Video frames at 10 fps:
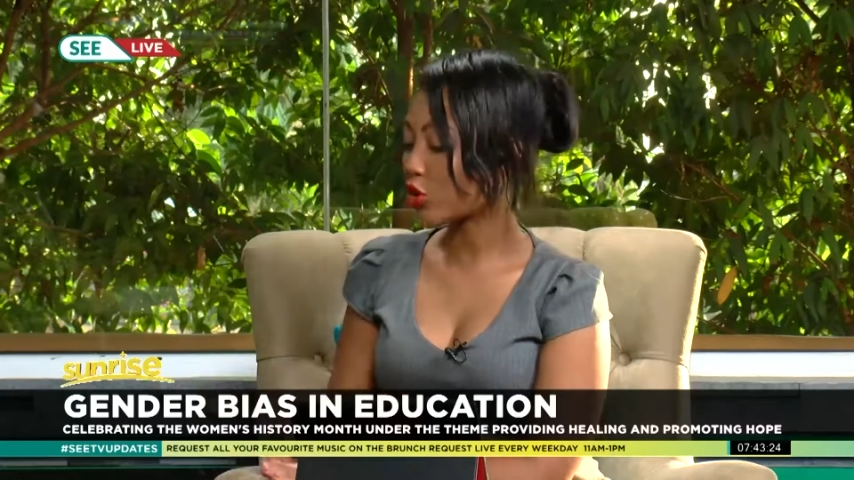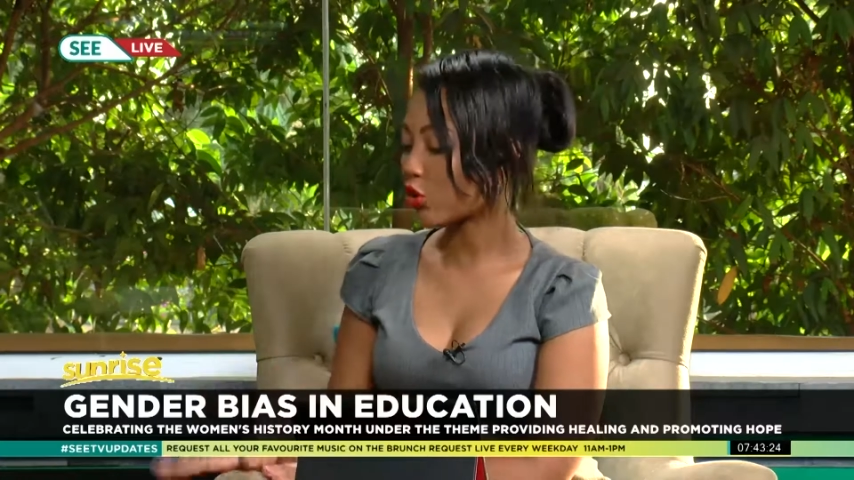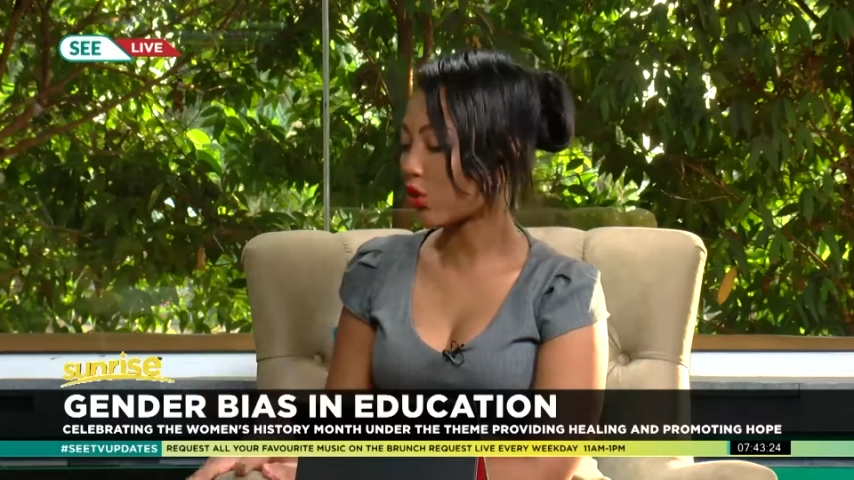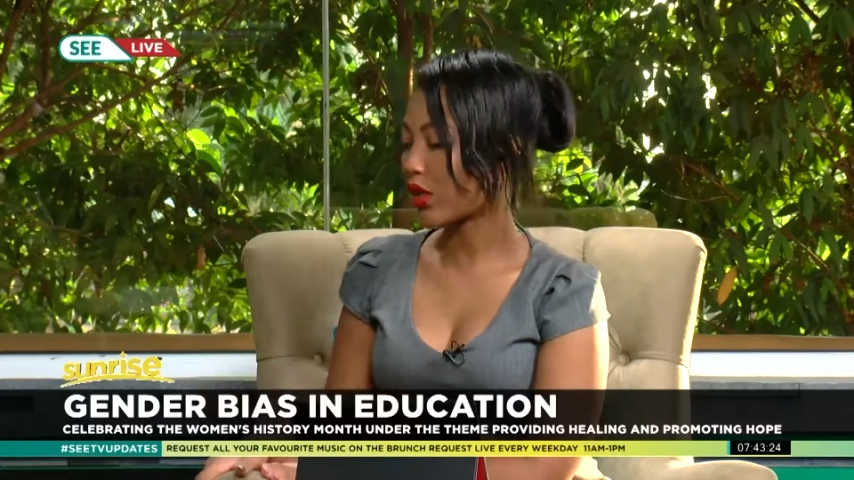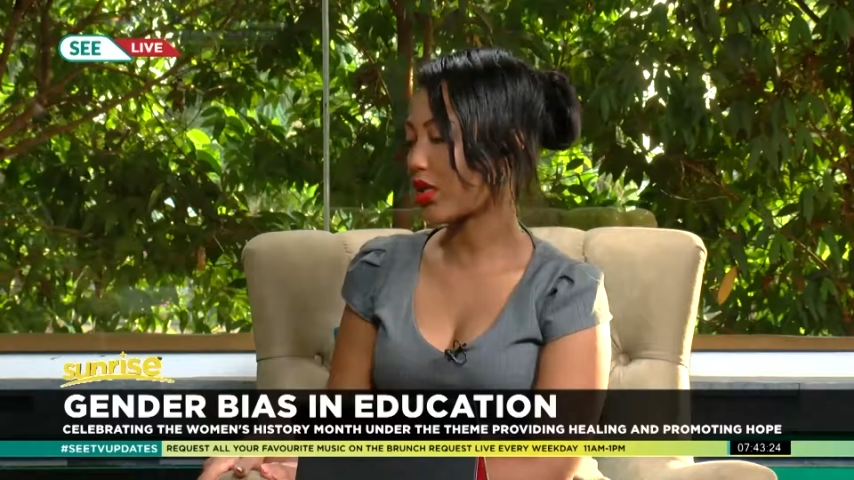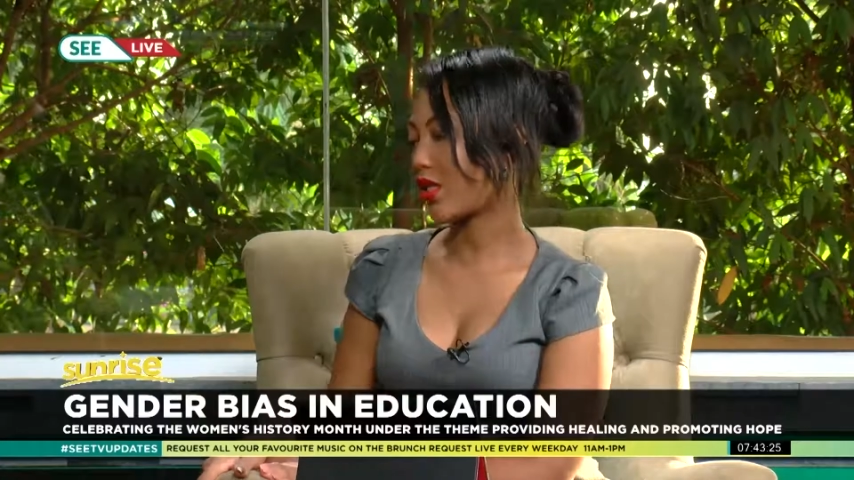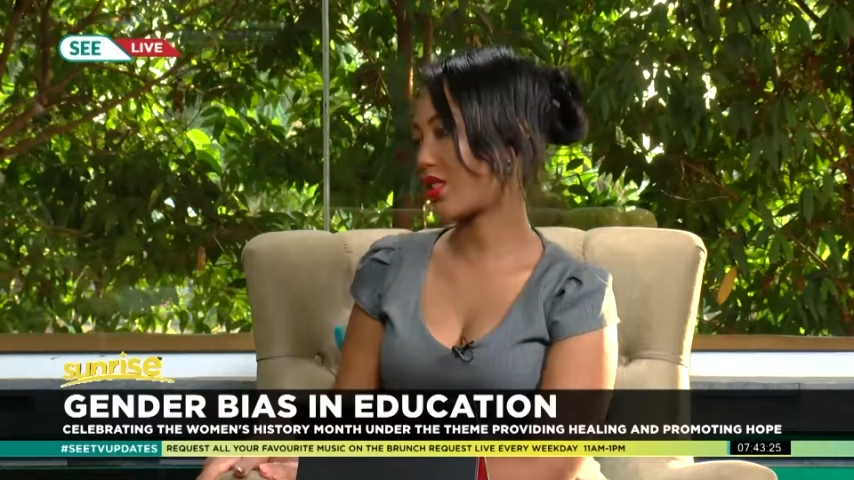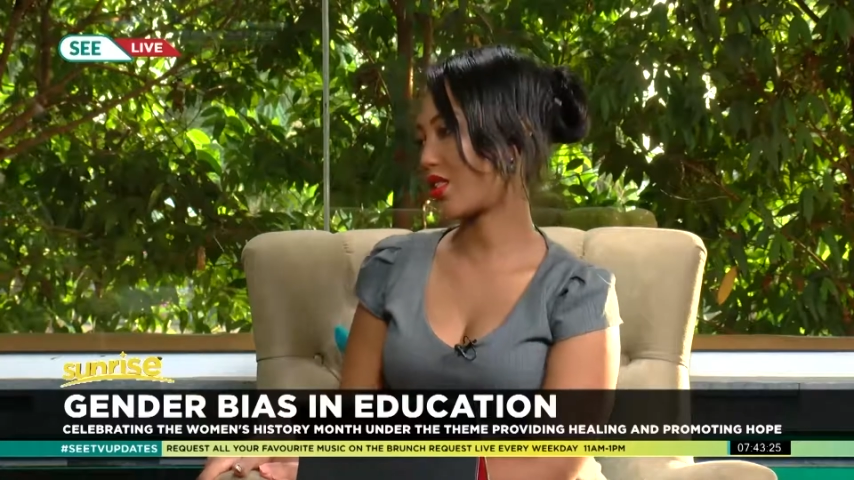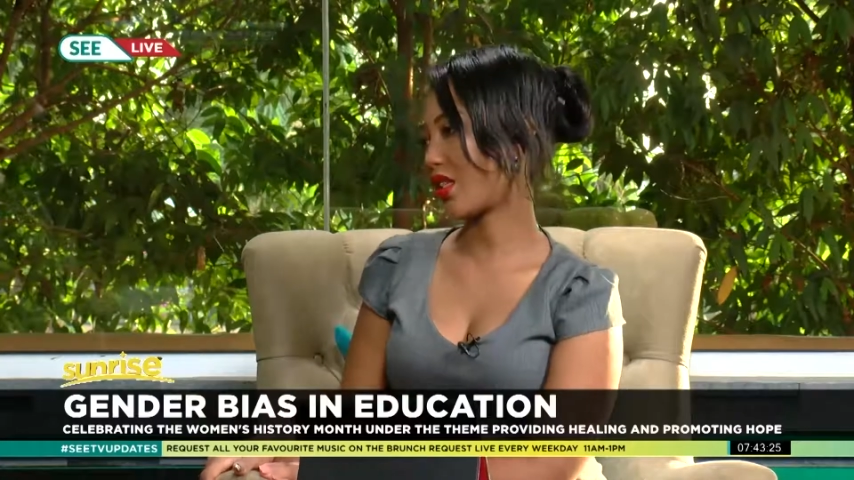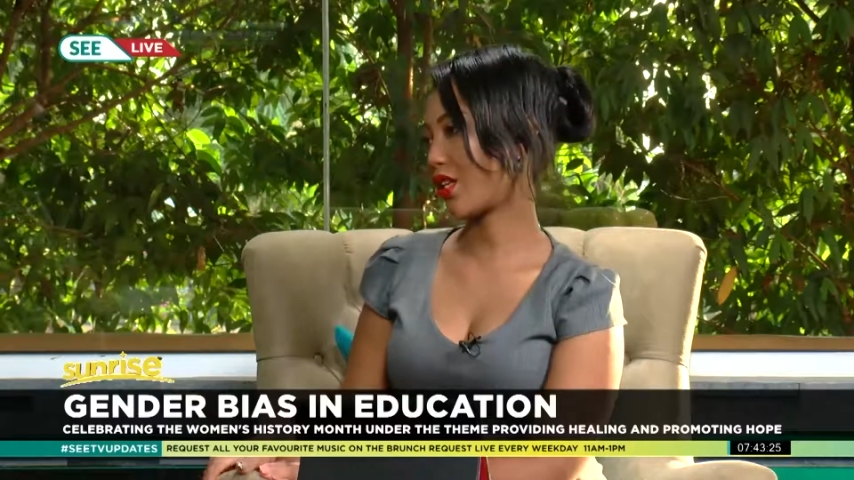sure that they
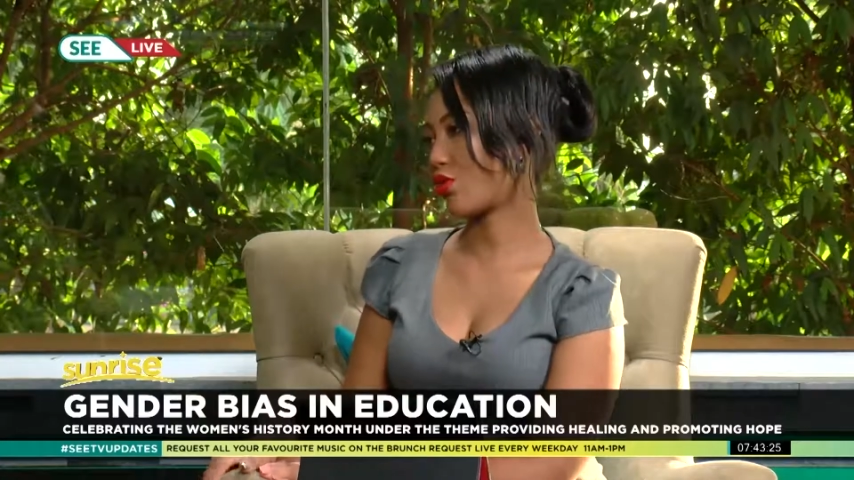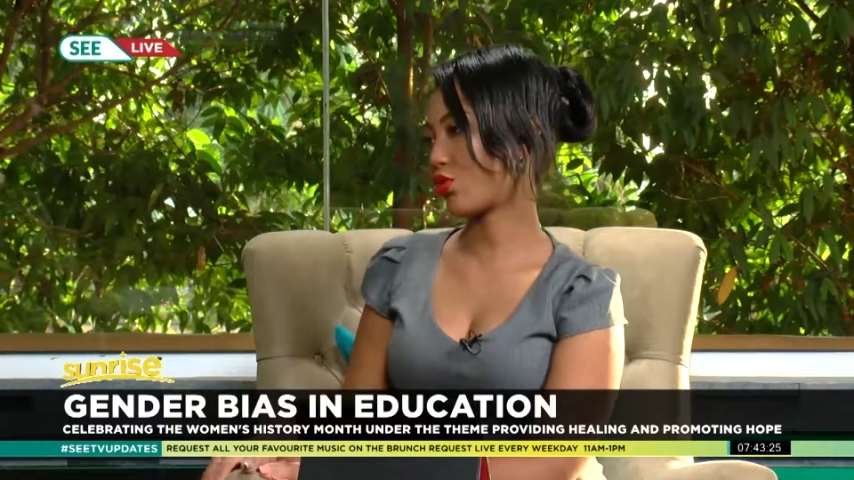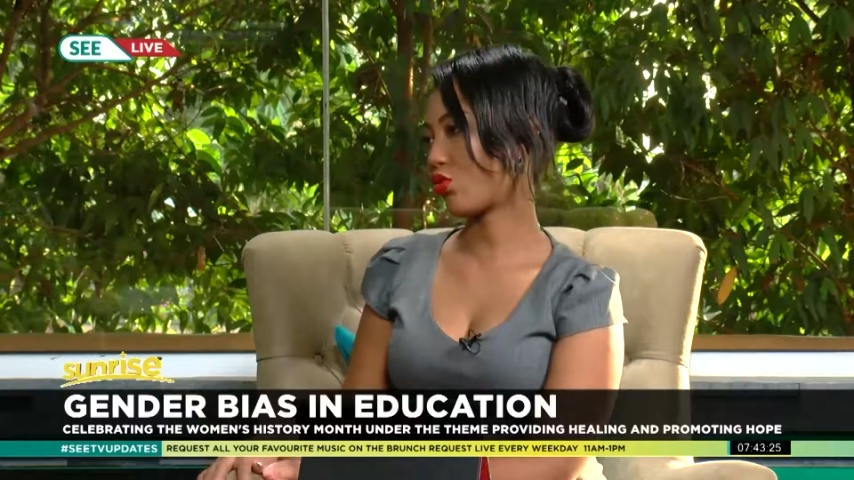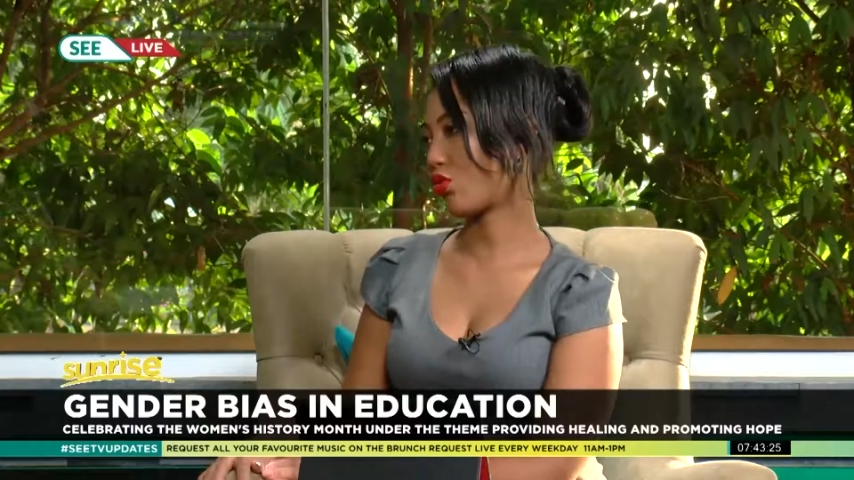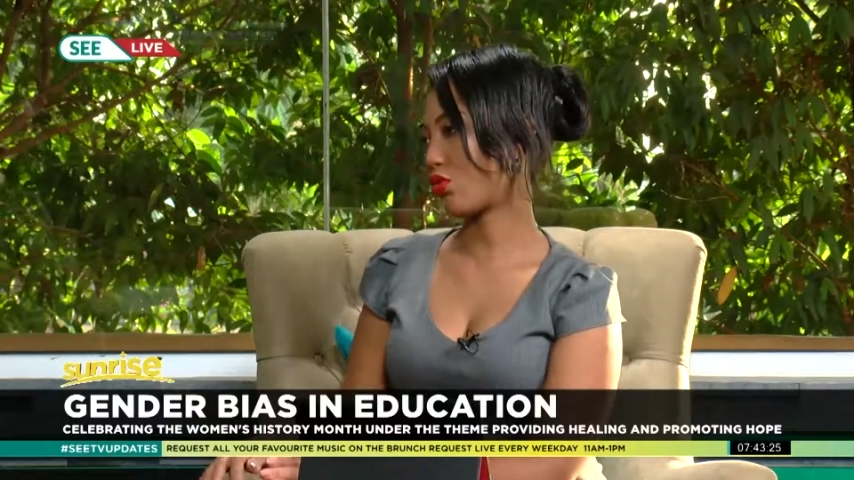stay in school?